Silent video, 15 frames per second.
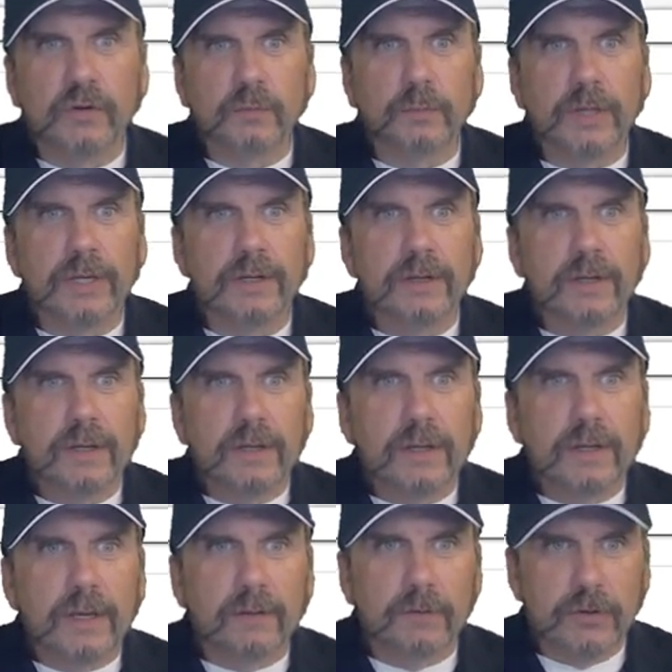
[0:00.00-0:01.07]
split
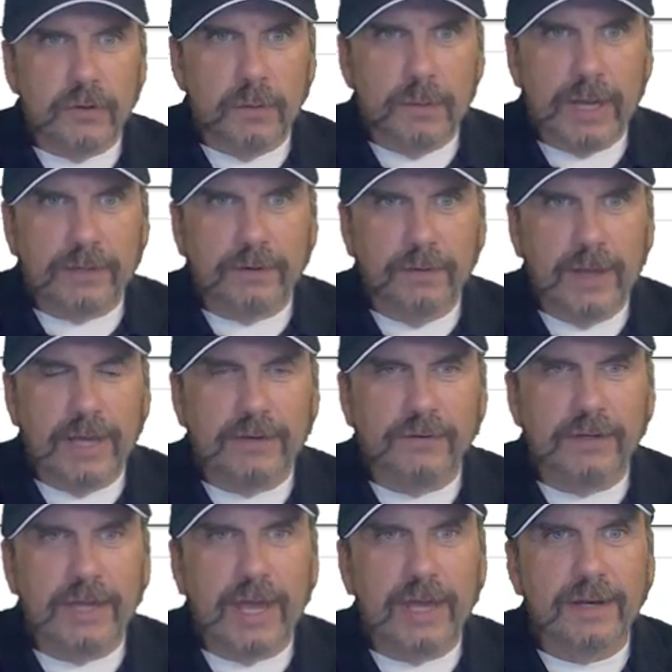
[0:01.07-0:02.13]
and return back to lines
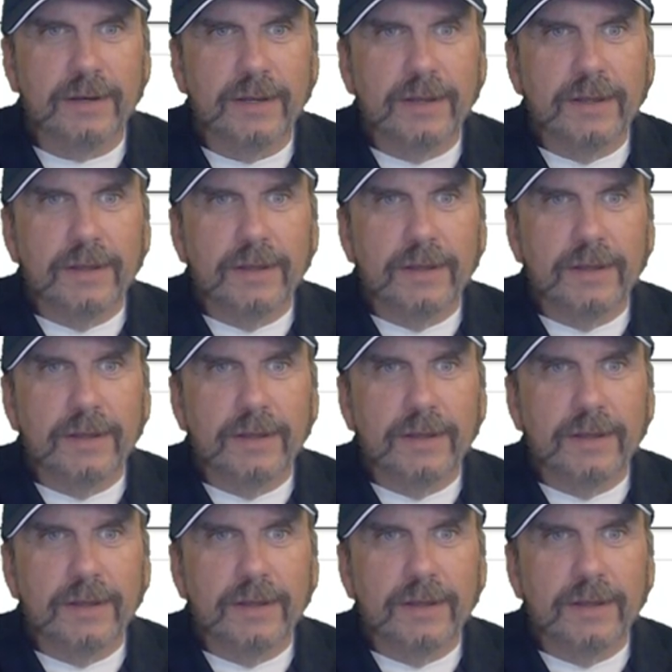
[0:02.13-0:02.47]
again.